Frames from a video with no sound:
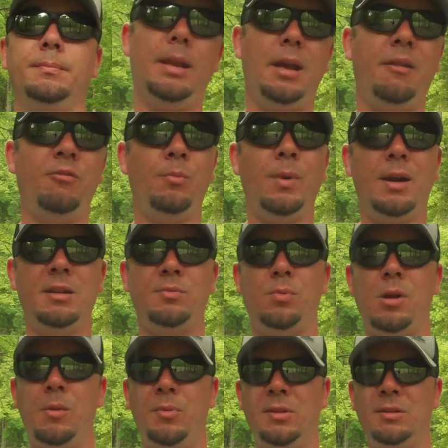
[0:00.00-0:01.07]
Now everybody's
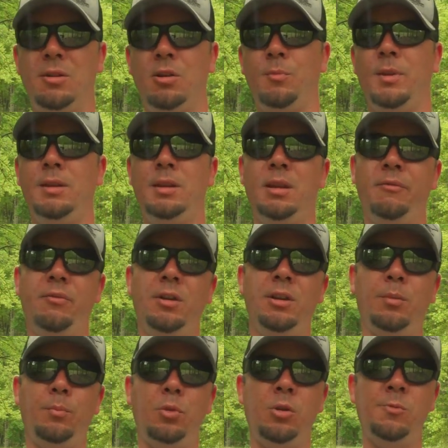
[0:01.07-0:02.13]
property is going to be
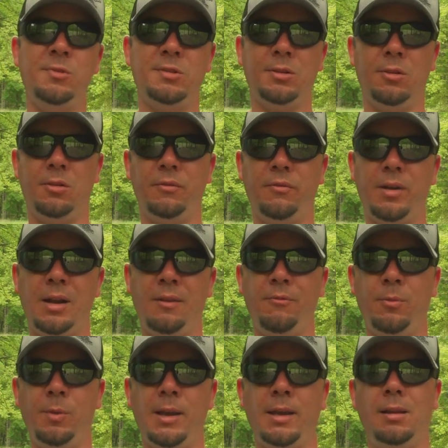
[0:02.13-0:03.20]
different and improvements are going to vary
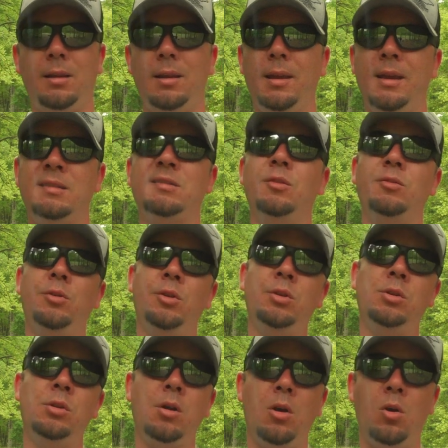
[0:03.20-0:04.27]
from land to land, so do
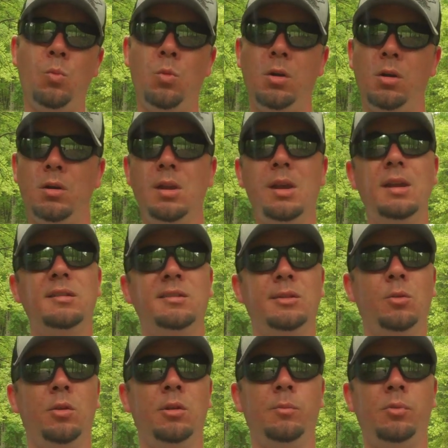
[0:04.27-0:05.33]
your homework.
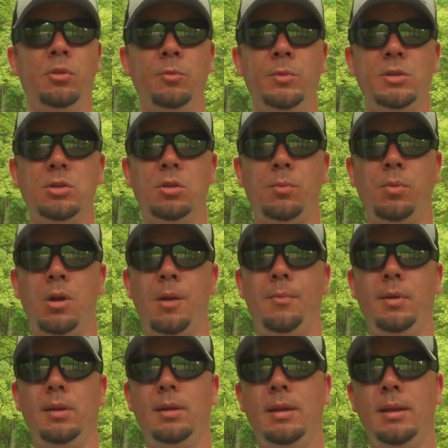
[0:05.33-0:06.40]
See what improvements your
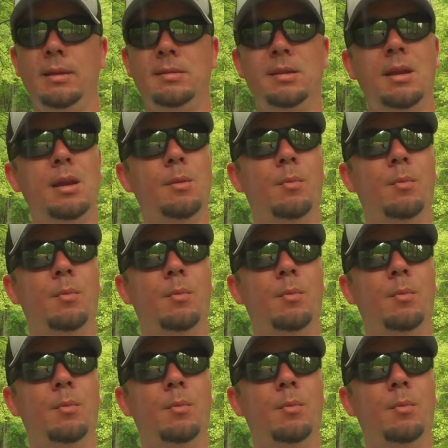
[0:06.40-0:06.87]
property needs.